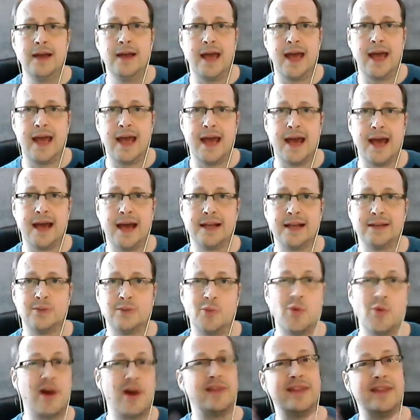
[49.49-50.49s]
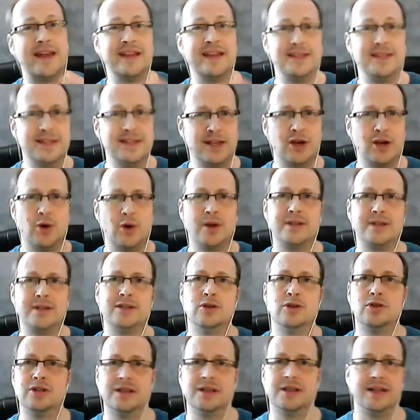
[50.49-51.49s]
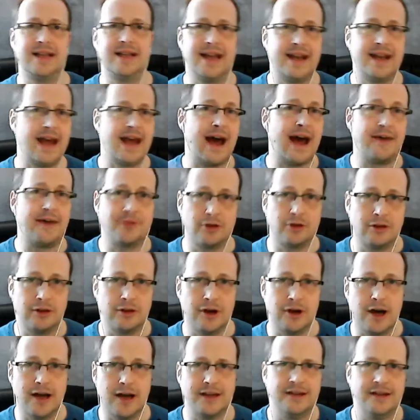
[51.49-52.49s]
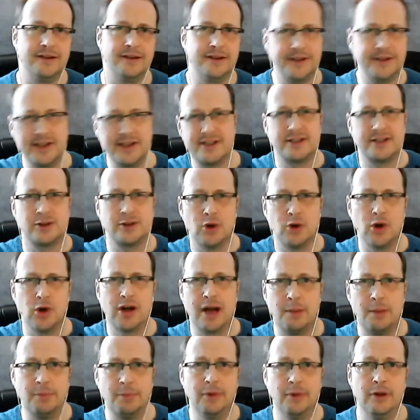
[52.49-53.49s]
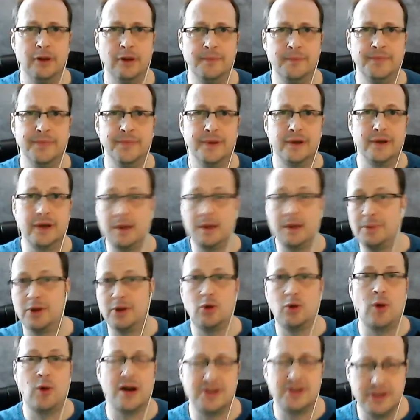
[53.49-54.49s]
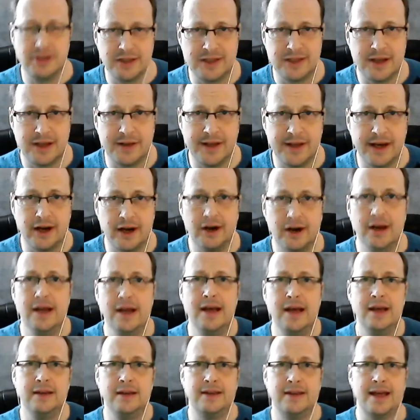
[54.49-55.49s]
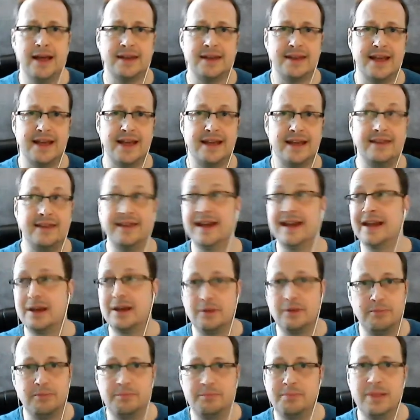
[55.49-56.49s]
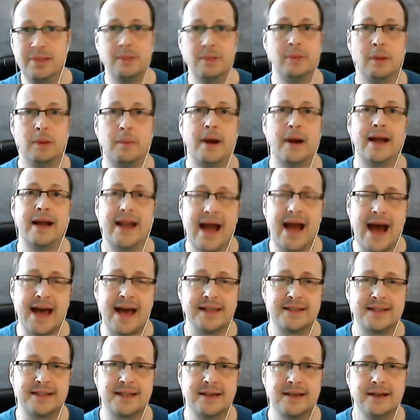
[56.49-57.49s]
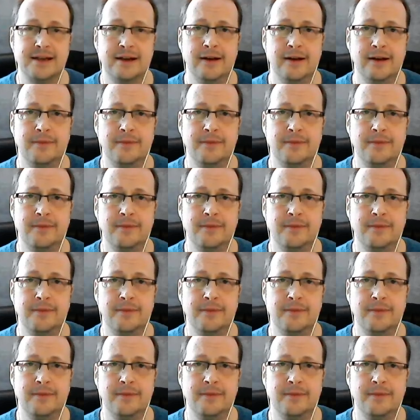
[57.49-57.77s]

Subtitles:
And when they do, it's usually an afterthought. And they'll just throw a couple questions on there that they think people might ask.